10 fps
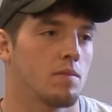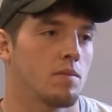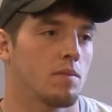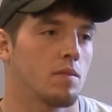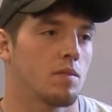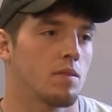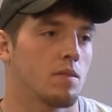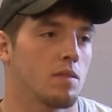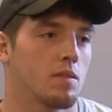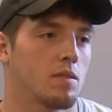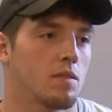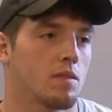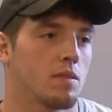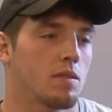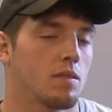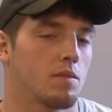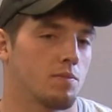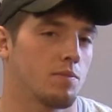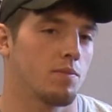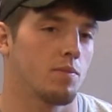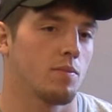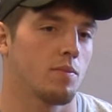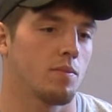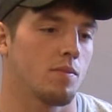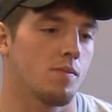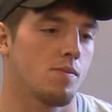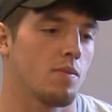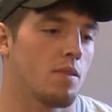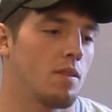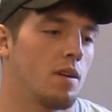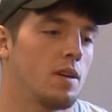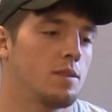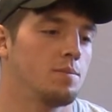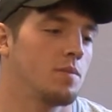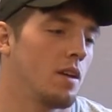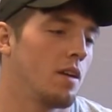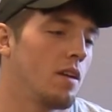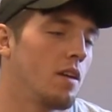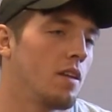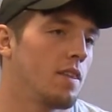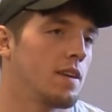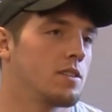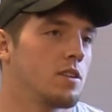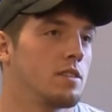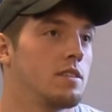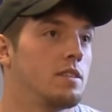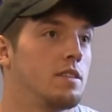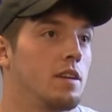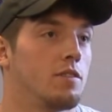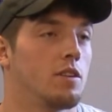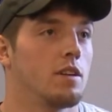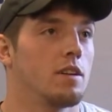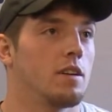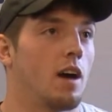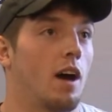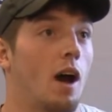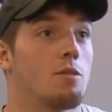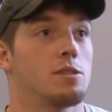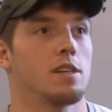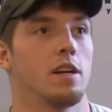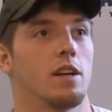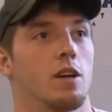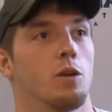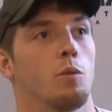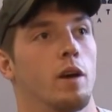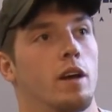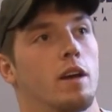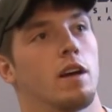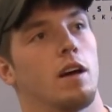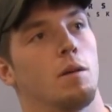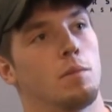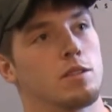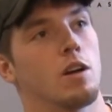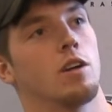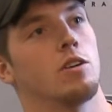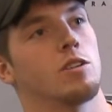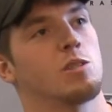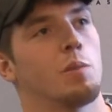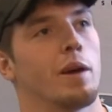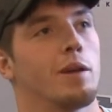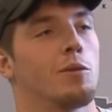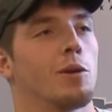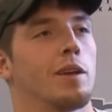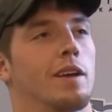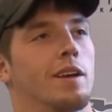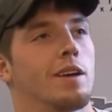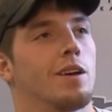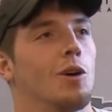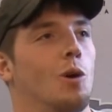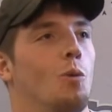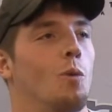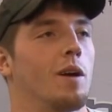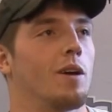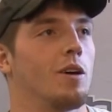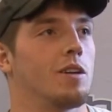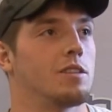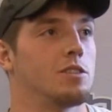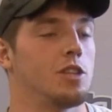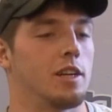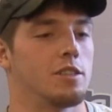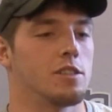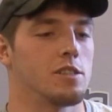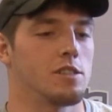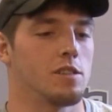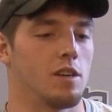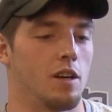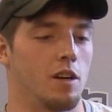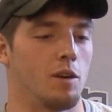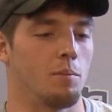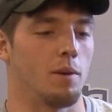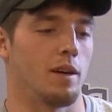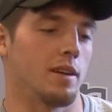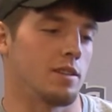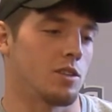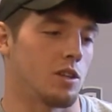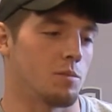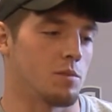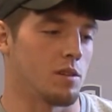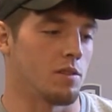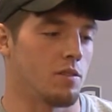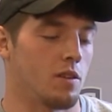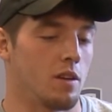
of what you guys have been doing the last few years? Um, things are different, I, I would say in a good way. Um, it's hard to explain really what all changes, um, but in terms of